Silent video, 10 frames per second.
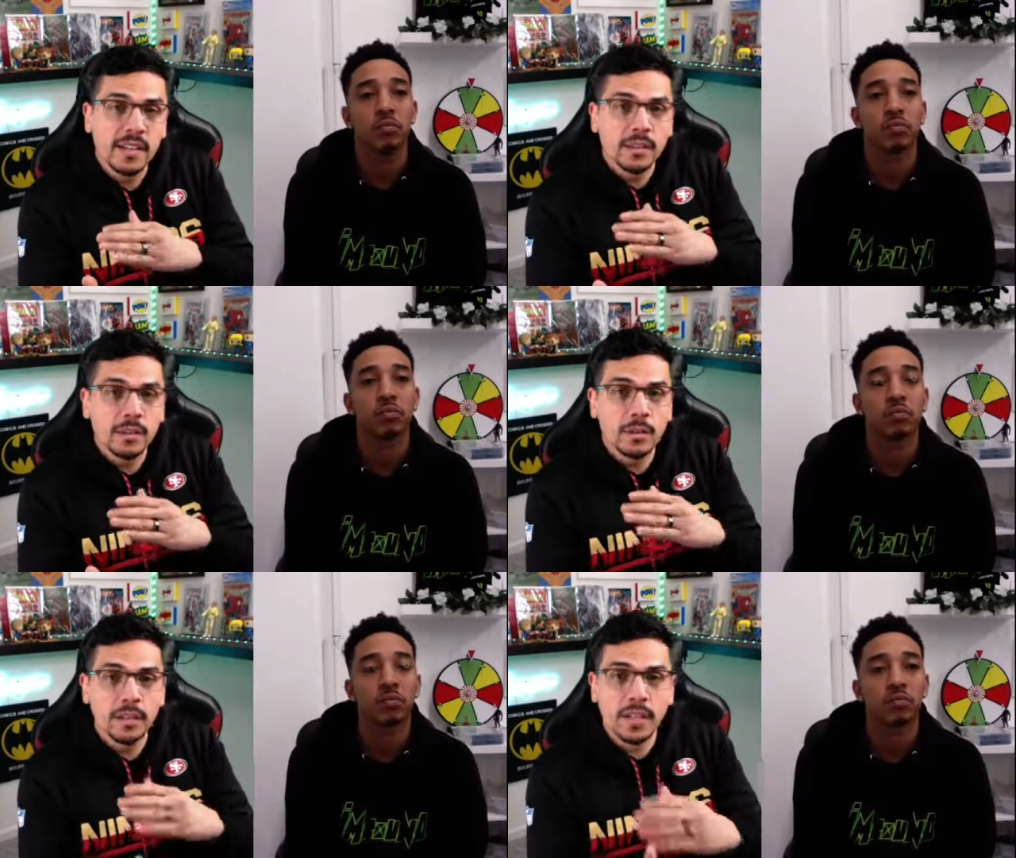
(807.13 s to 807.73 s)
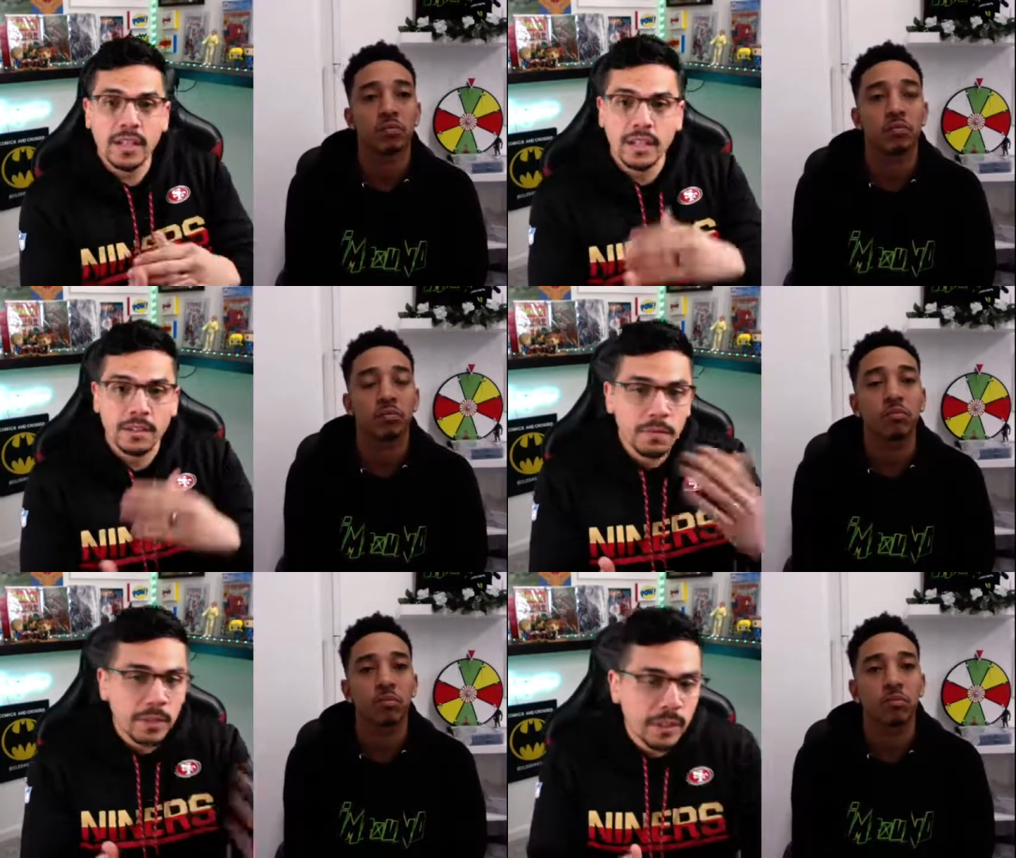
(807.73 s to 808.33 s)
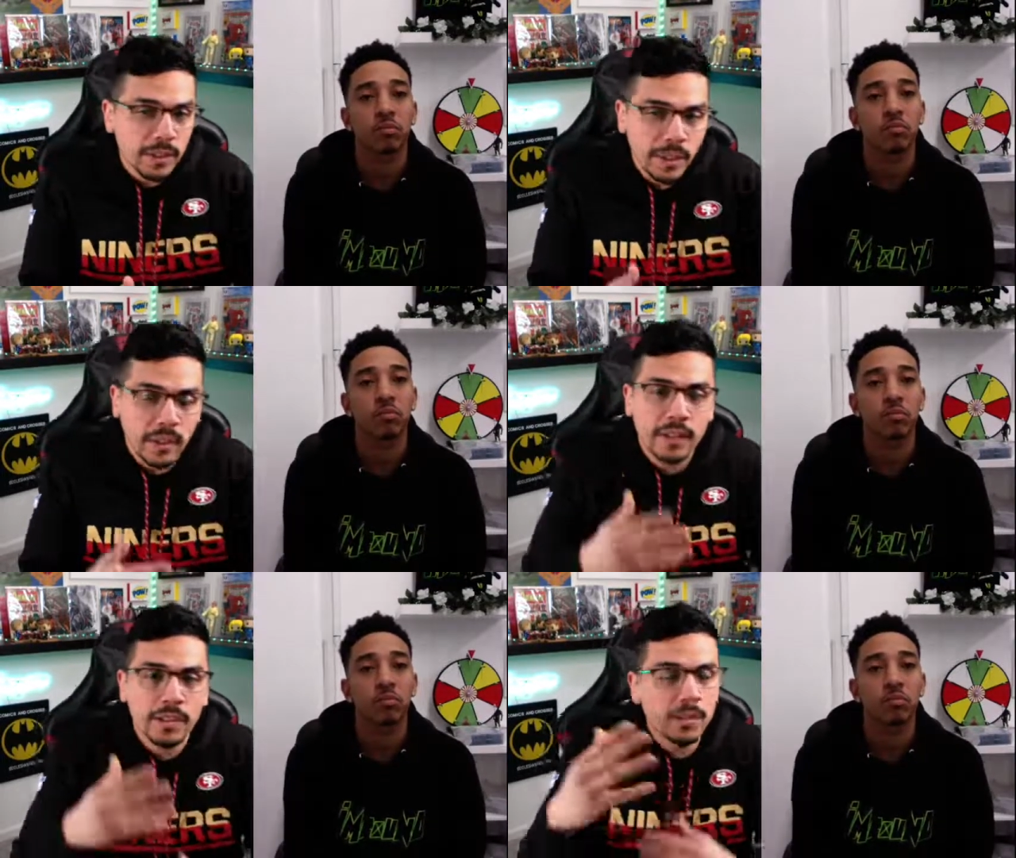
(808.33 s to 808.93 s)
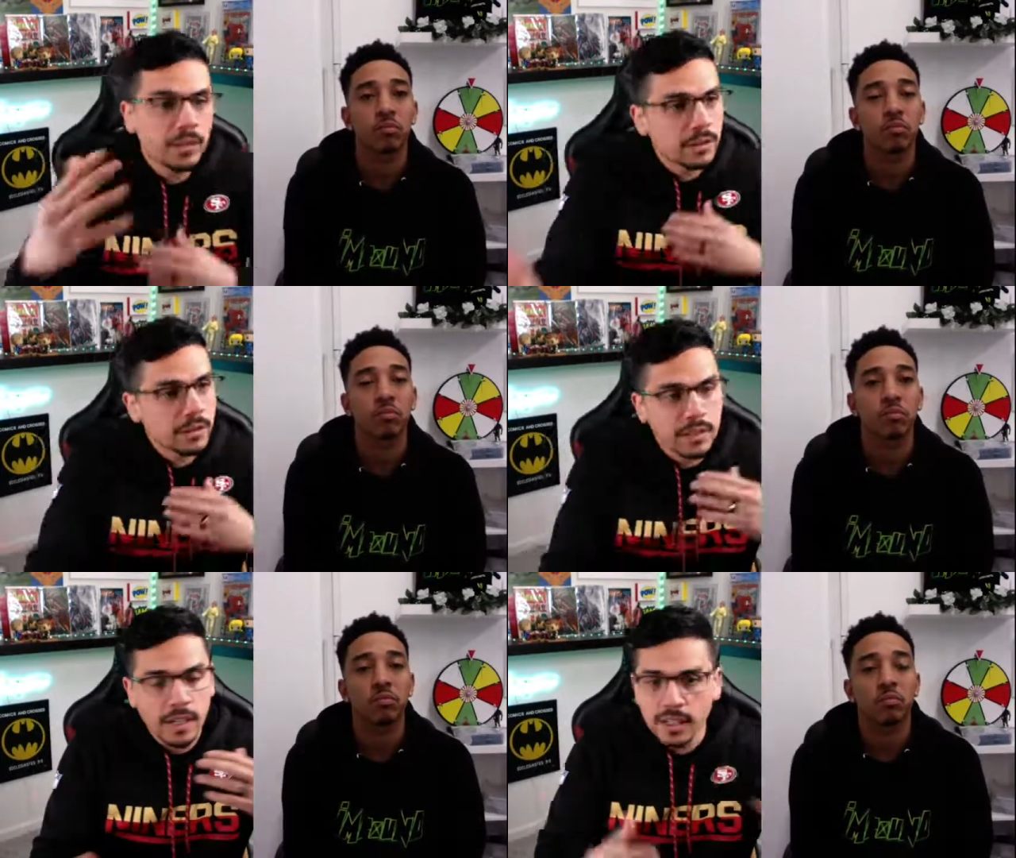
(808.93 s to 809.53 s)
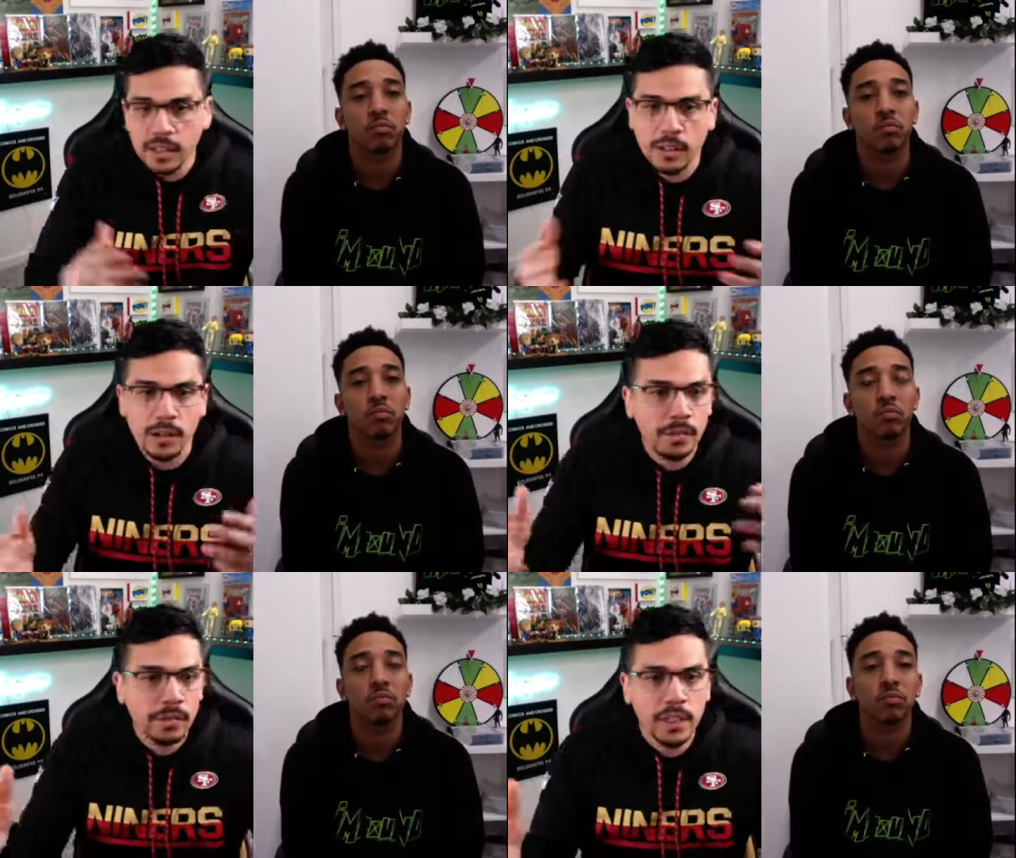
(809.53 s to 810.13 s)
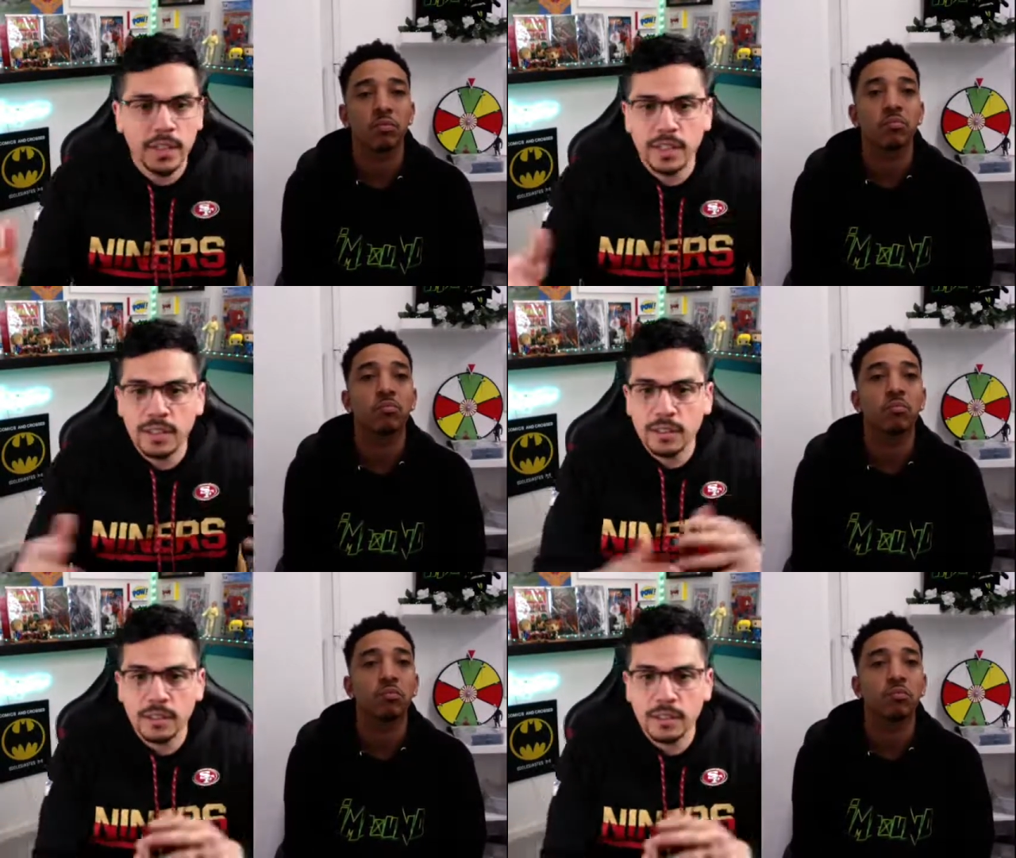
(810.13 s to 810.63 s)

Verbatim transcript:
Speaker 1: So you got like female characters, you got you know the villains,